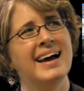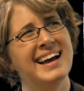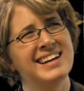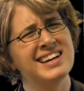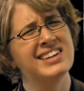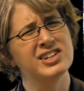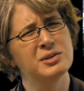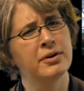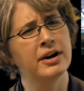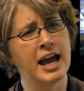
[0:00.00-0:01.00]
Another,
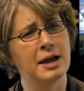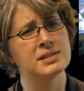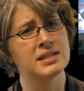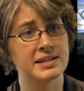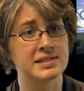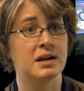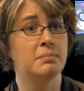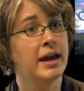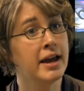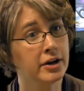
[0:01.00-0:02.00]
perhaps less
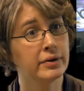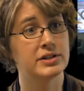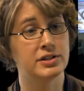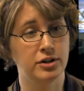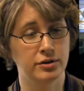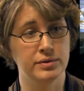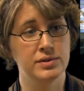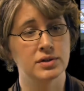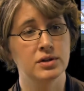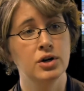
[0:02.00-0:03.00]
apparent
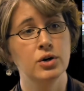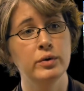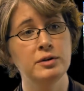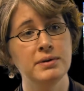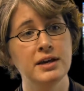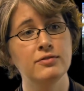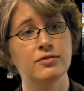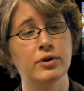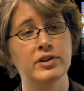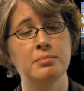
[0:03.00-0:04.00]
use would be
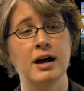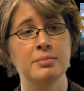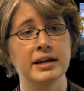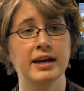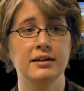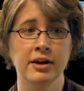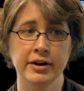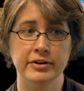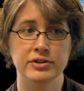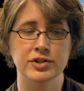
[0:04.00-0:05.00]
for the public at
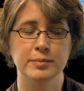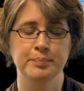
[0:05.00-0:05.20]
large.